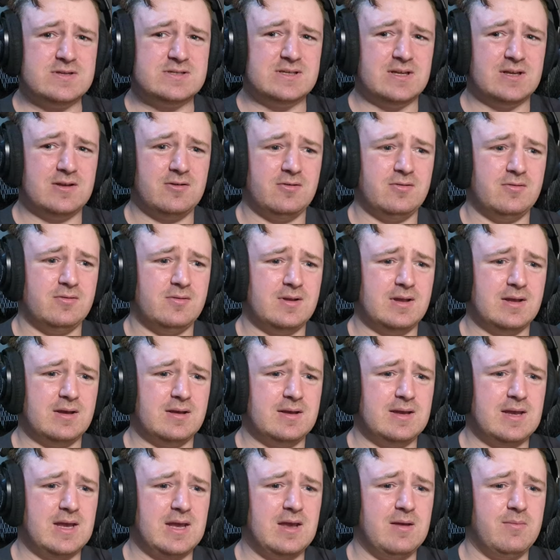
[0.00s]
single
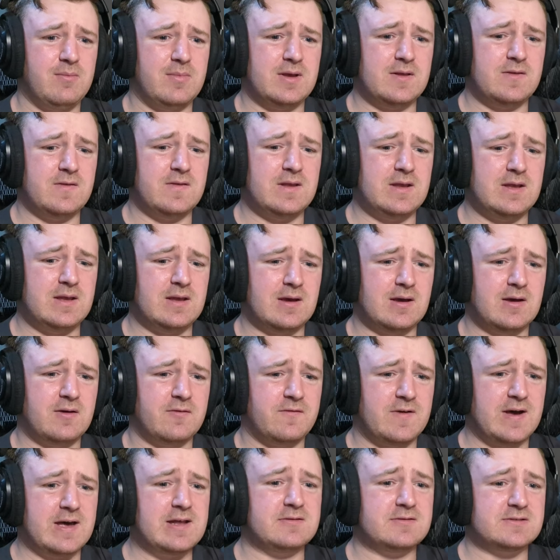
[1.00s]
game in the
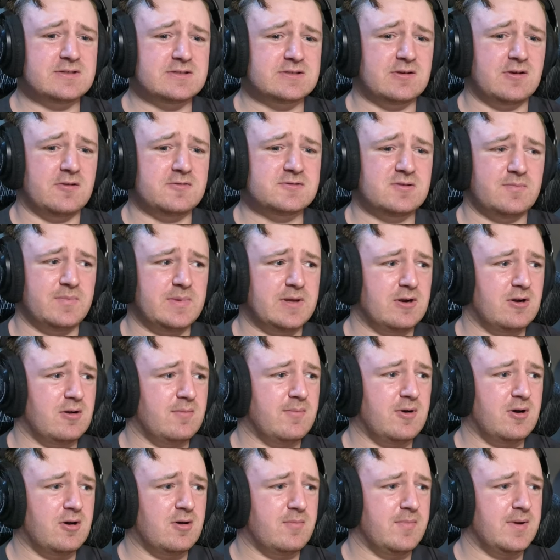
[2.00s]
finals has also been
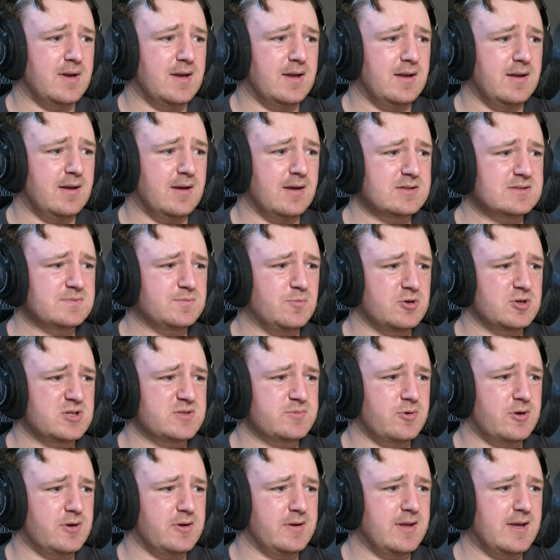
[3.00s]
on my sports
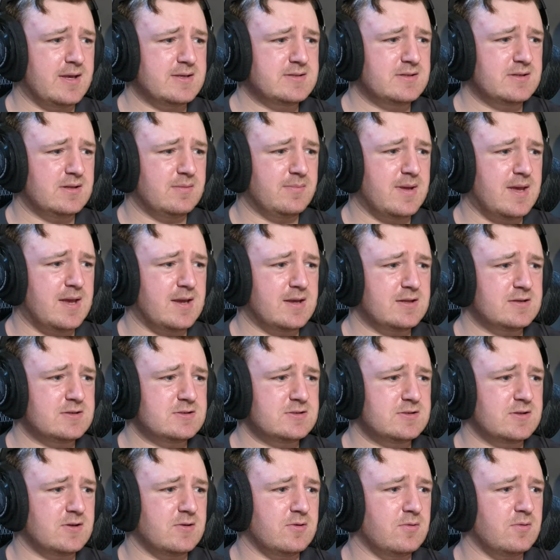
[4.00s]
broadcasting
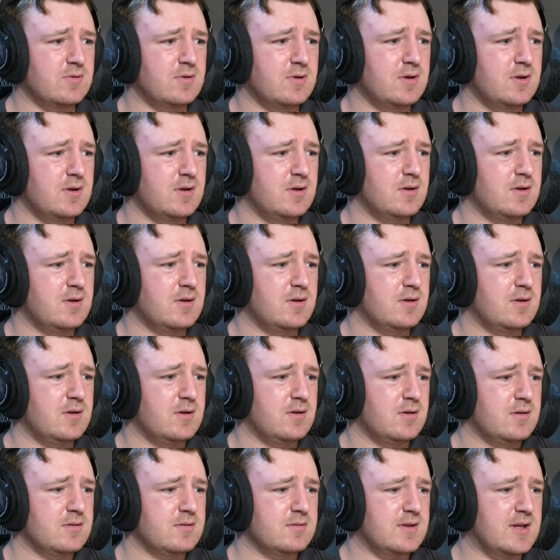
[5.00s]
package, so
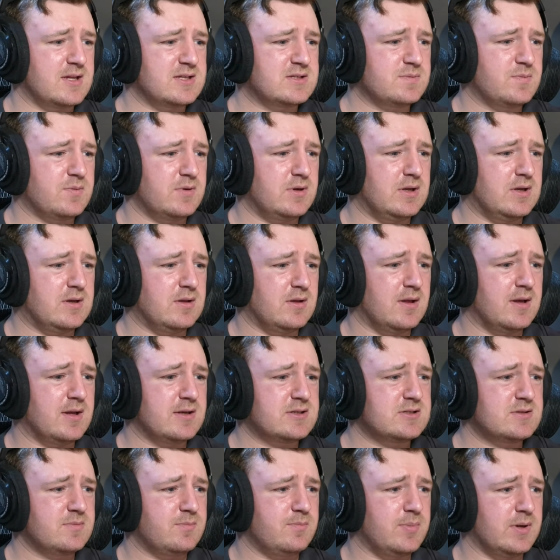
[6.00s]
that's pretty
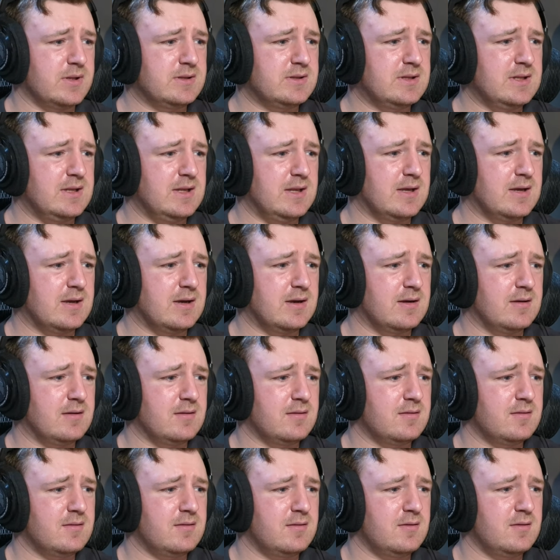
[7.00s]
clutch. But the
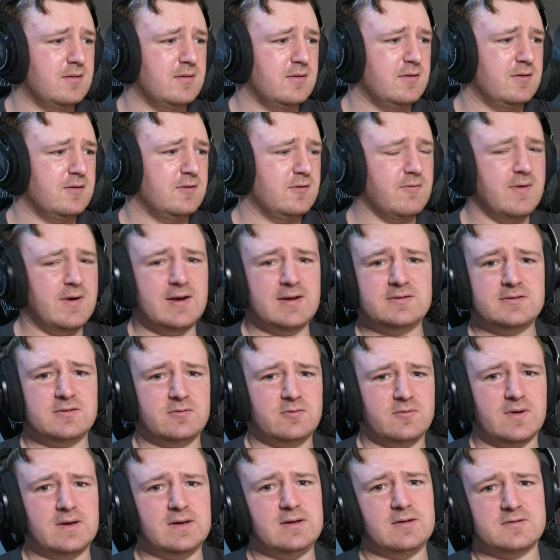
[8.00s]

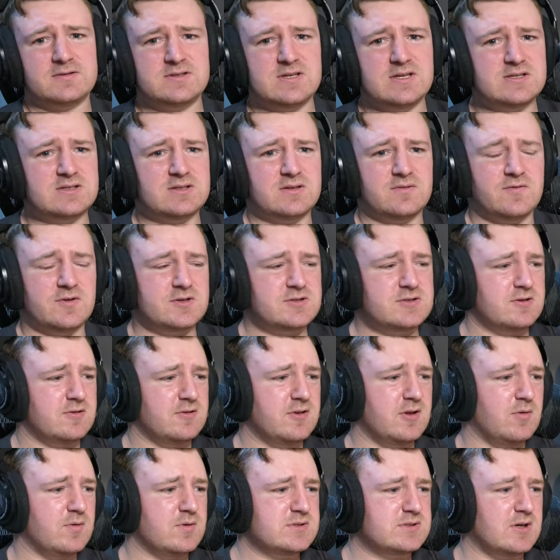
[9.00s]
regular season for sure,
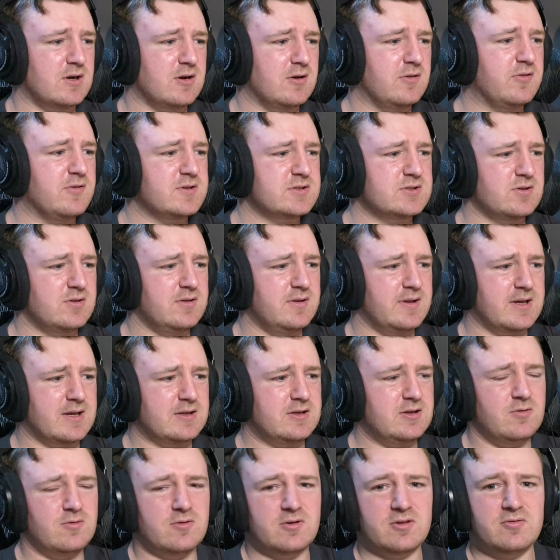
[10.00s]
that was hard. There's only like
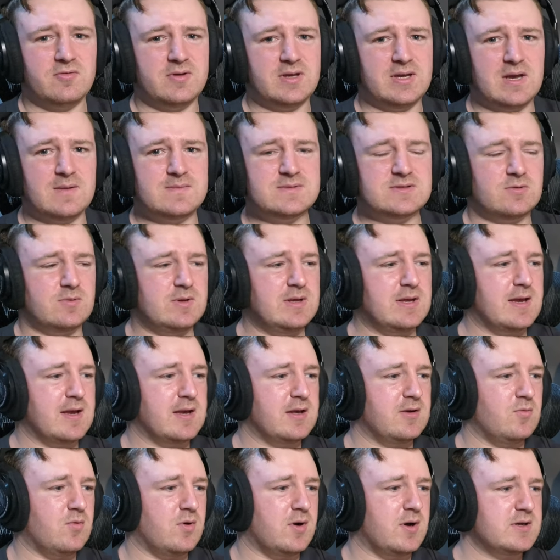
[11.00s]
two or three games a week I
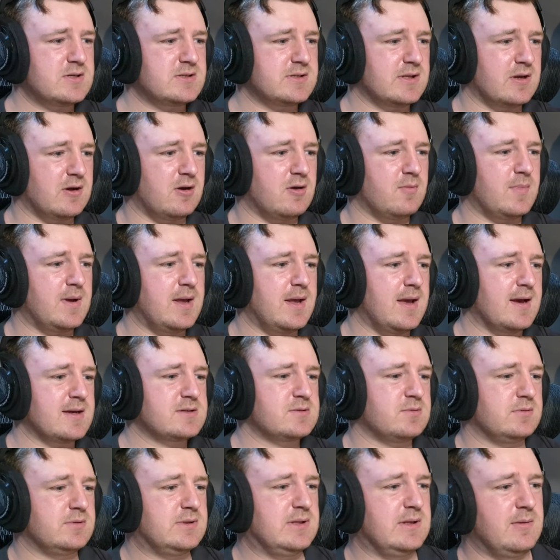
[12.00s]
could watch, like on my
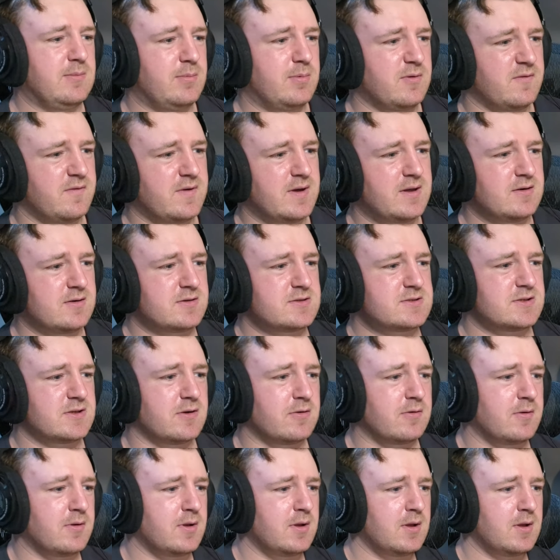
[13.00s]
actual TV provider. So